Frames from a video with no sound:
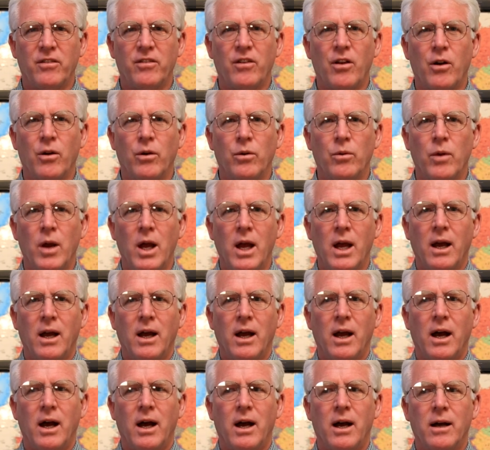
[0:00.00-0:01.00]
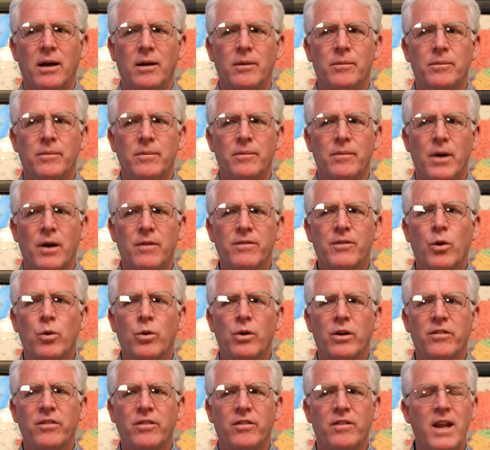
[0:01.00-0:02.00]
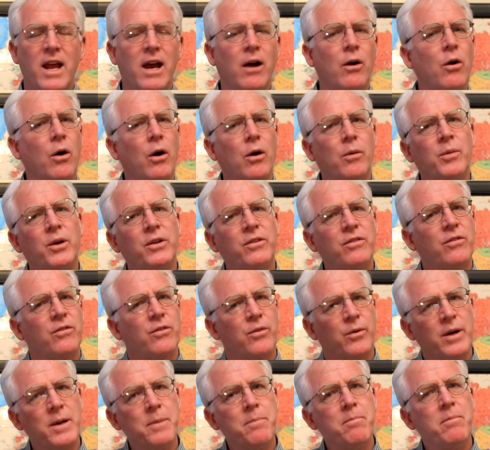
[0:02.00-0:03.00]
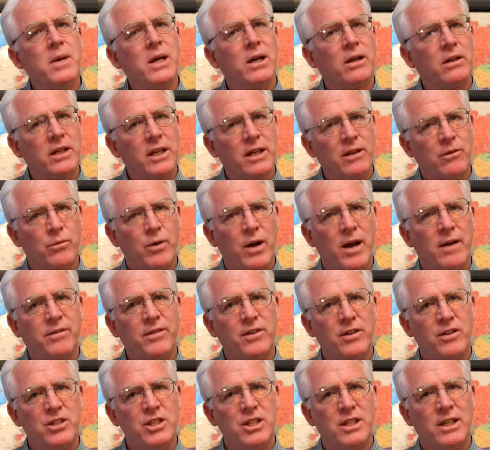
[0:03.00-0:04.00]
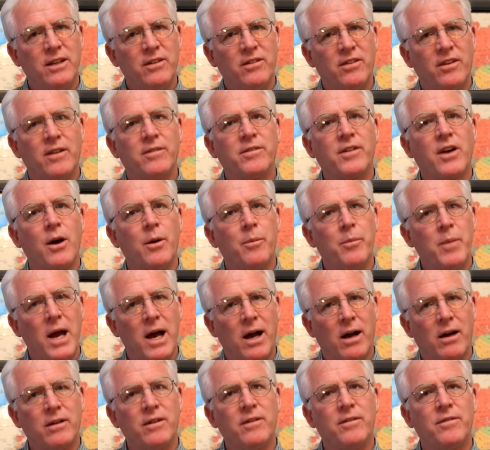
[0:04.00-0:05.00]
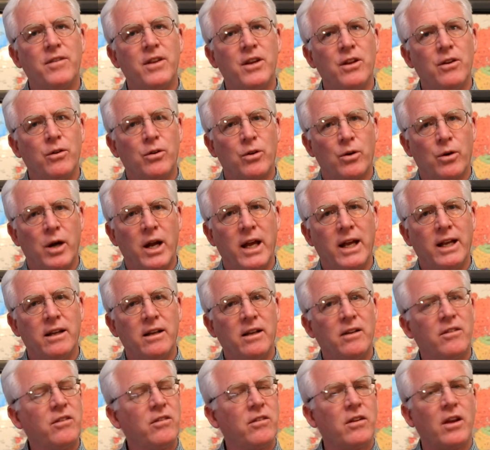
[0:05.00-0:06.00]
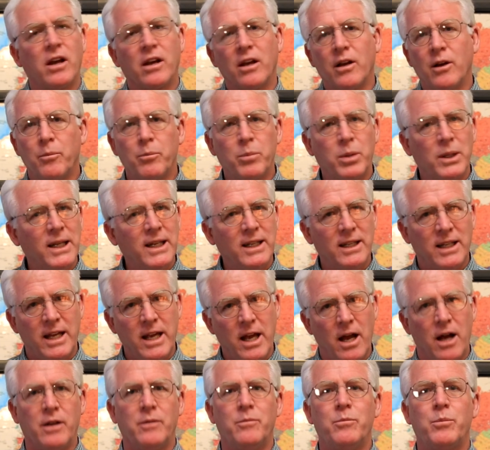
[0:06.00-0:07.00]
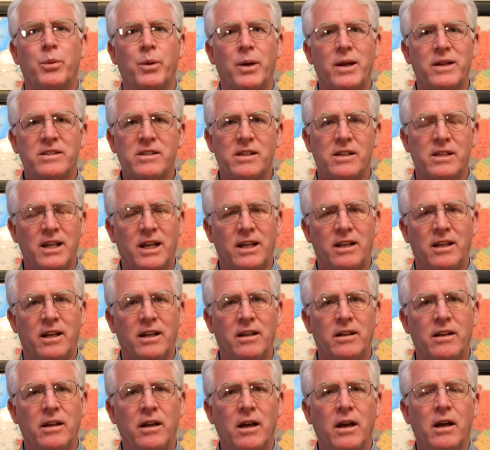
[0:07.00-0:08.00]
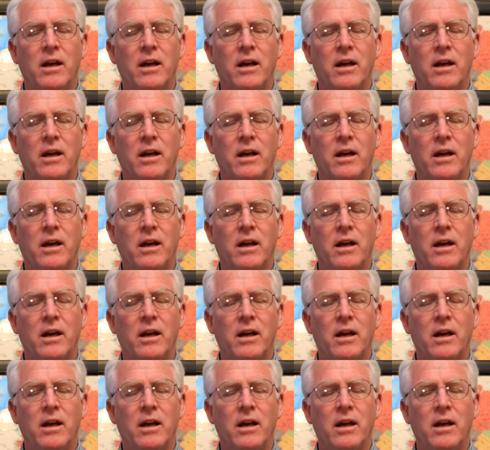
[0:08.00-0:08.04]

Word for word: So, um, of course, now almost 3 million refugees have come out of the Ukraine. It's a completely unprecedented